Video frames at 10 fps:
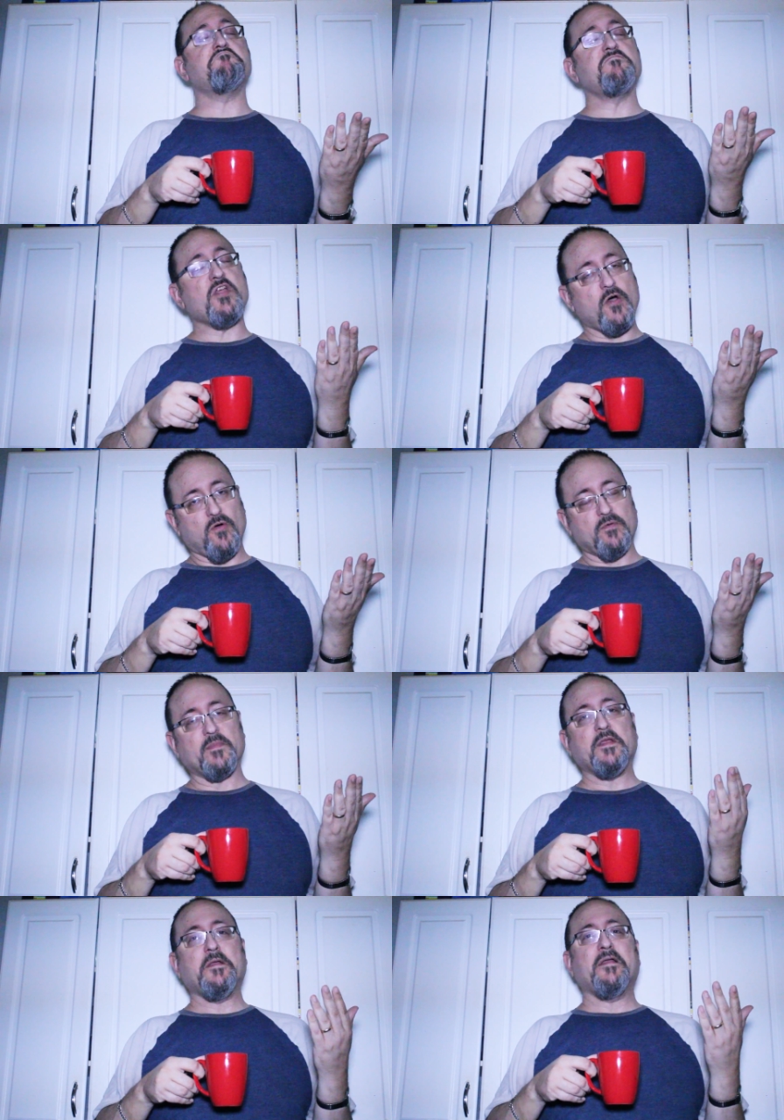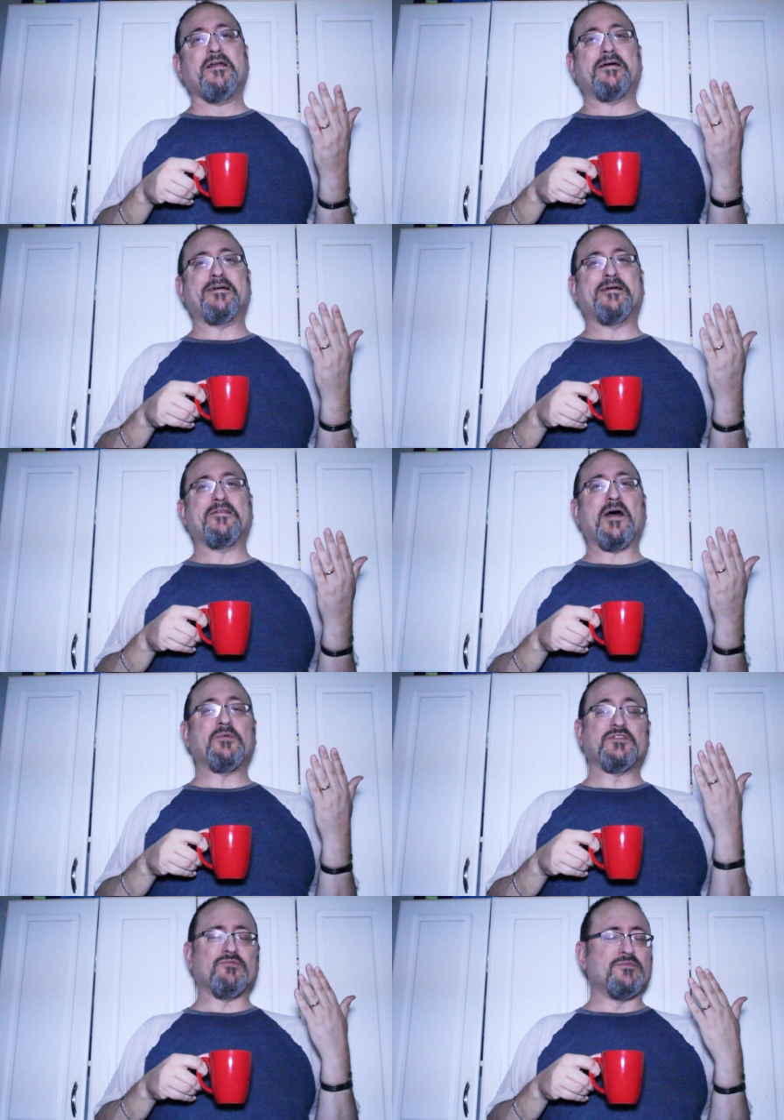No. That
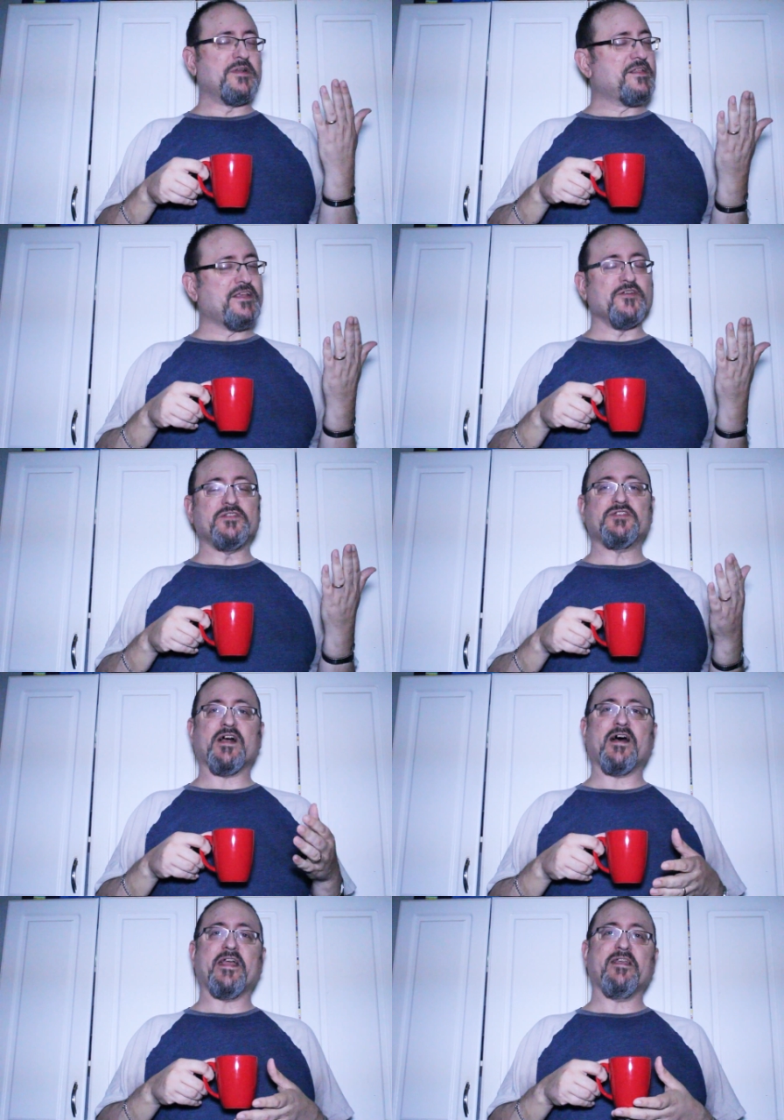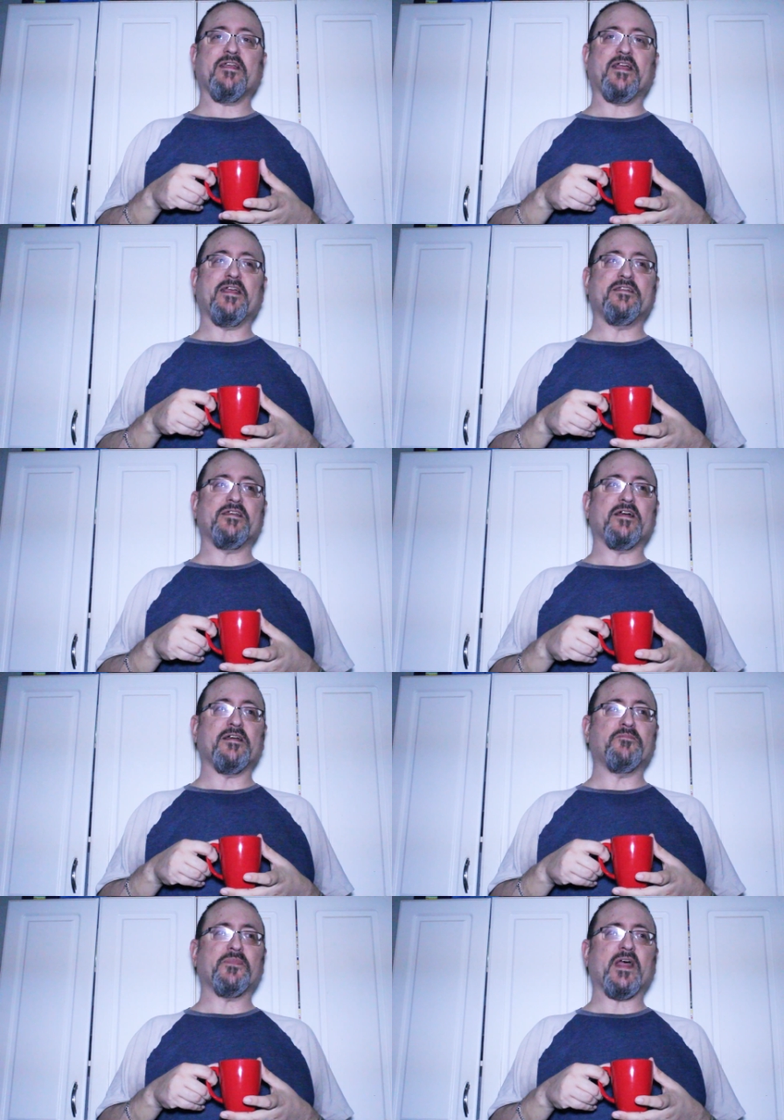was a really good chai, and
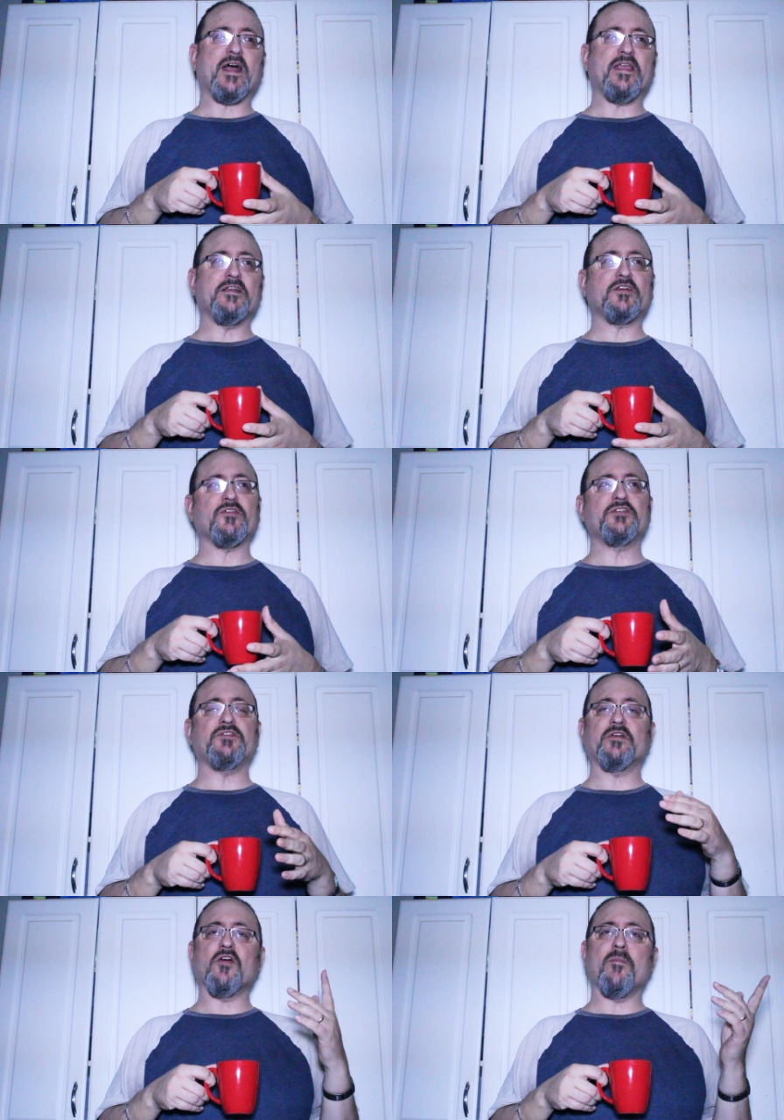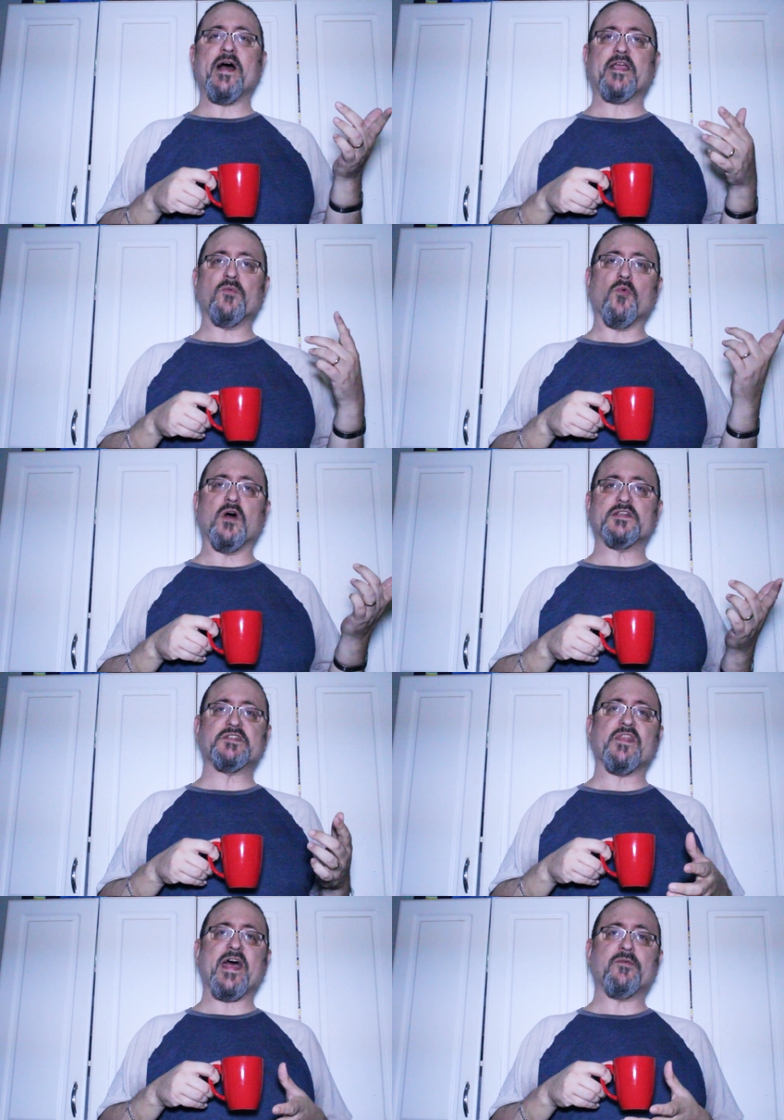I encourage you to go back and
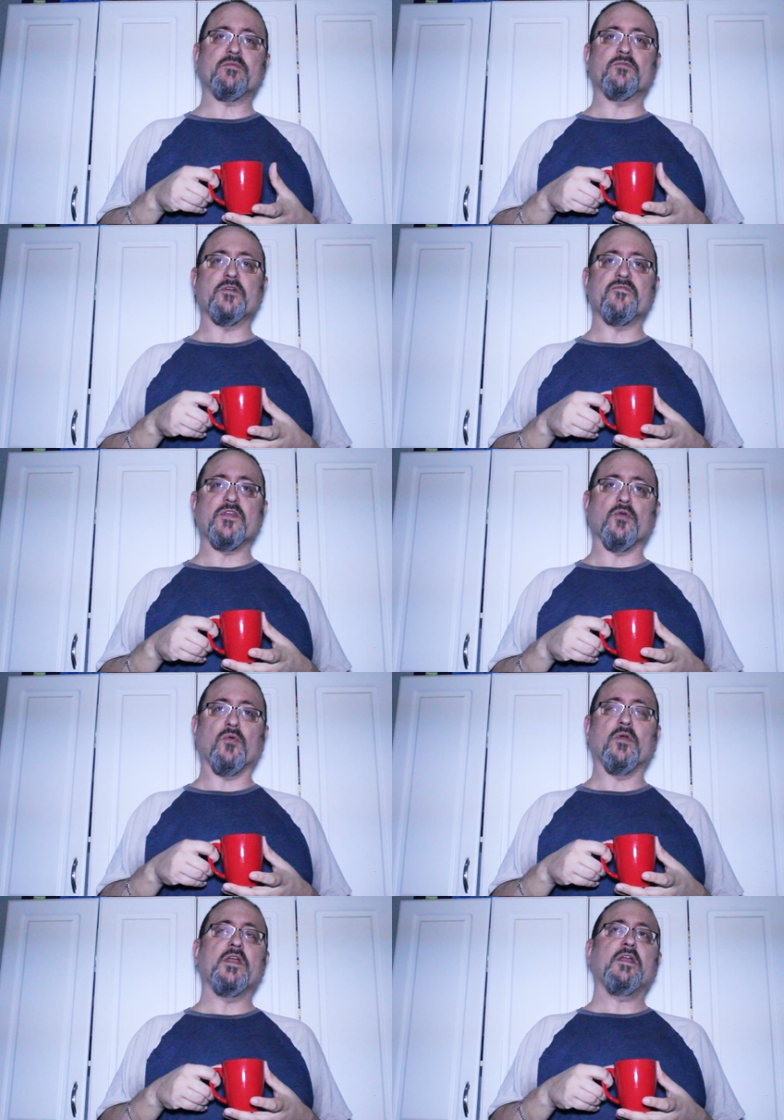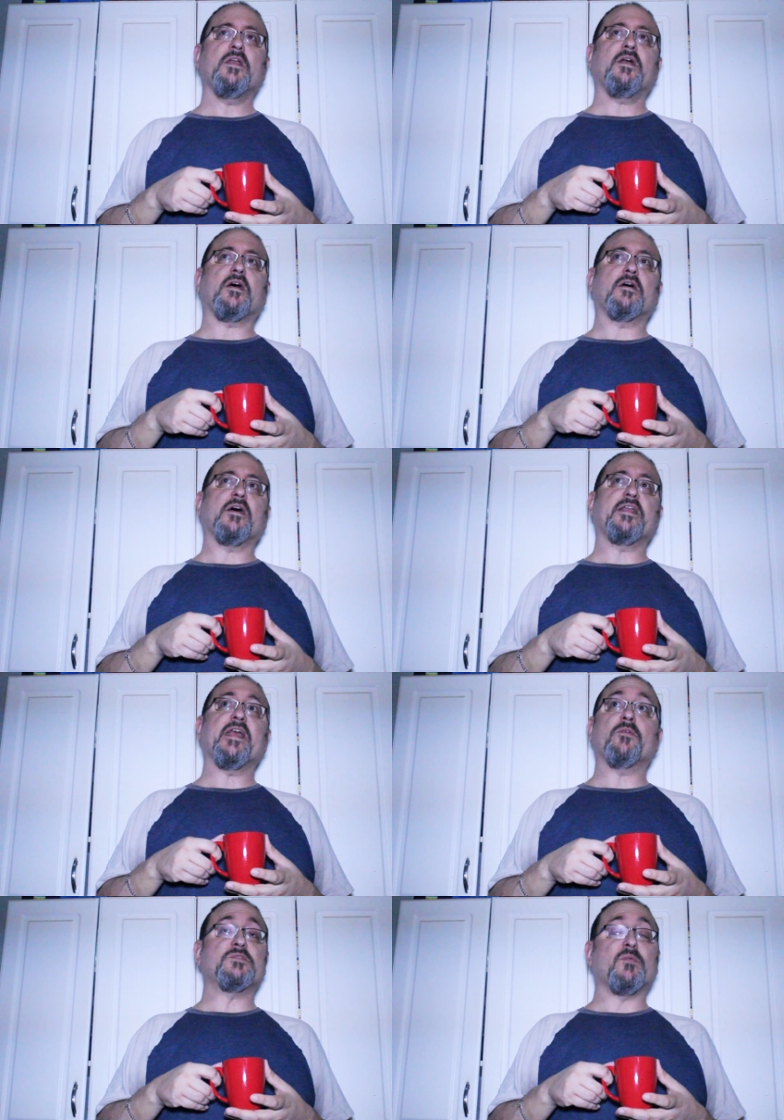watch that review.
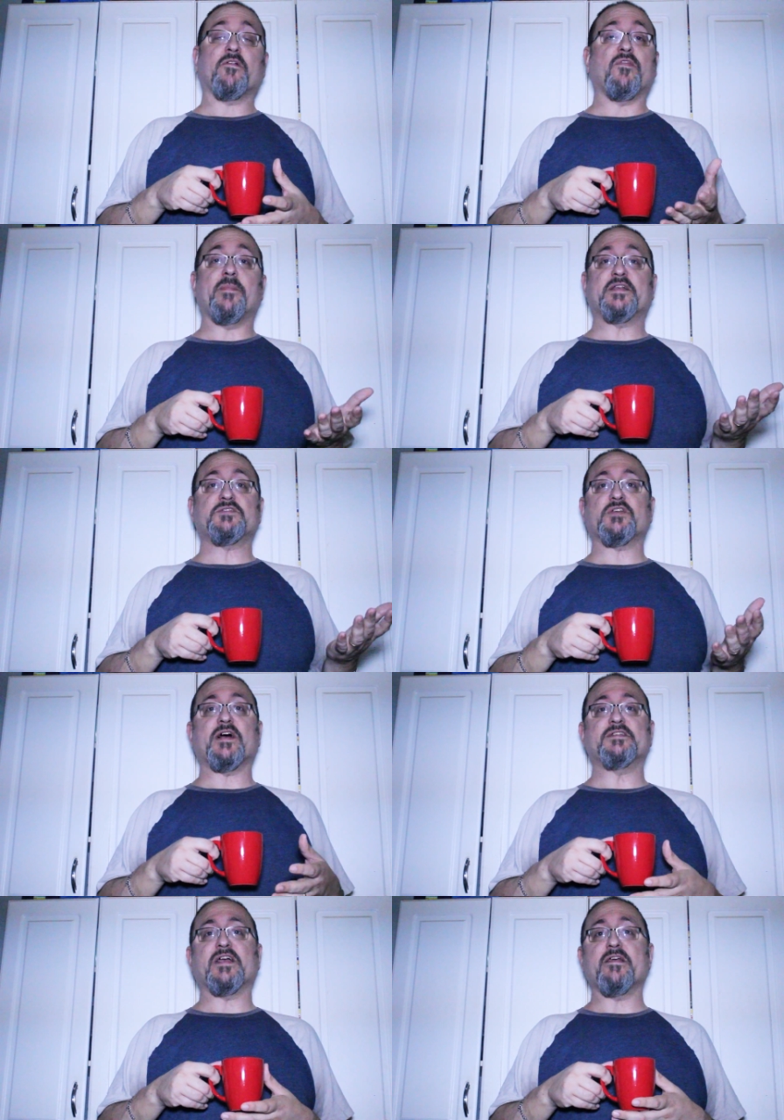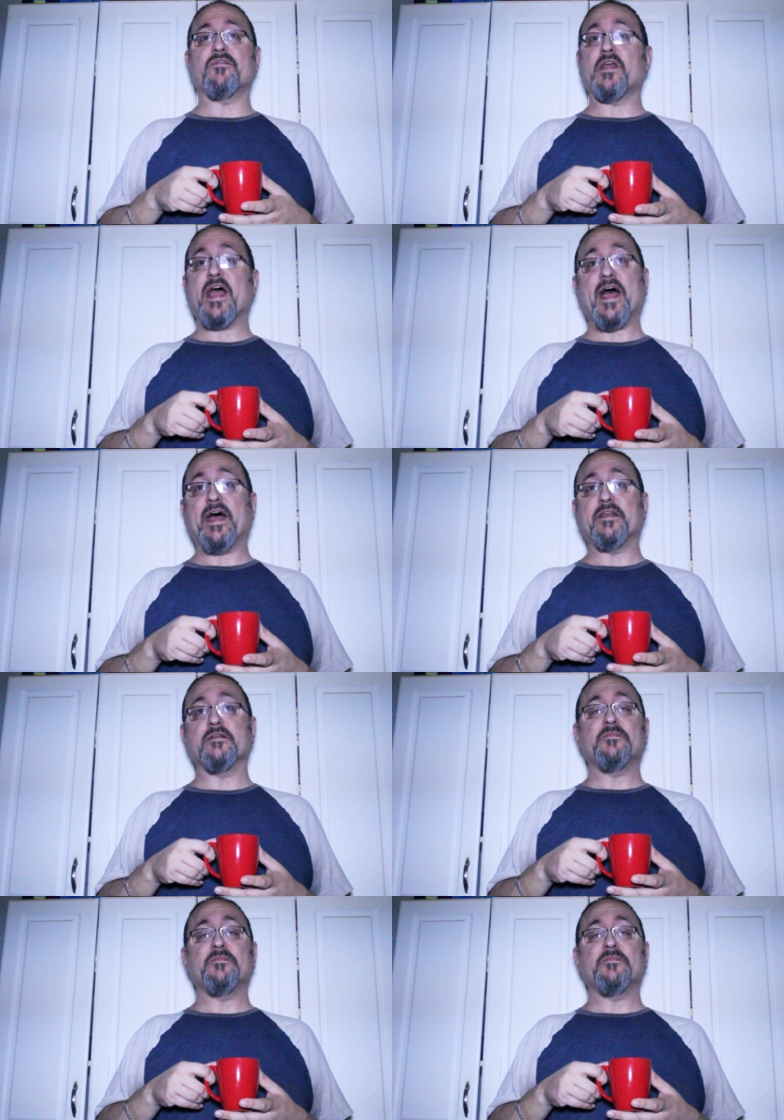Again, it was one of the best chais I ever had.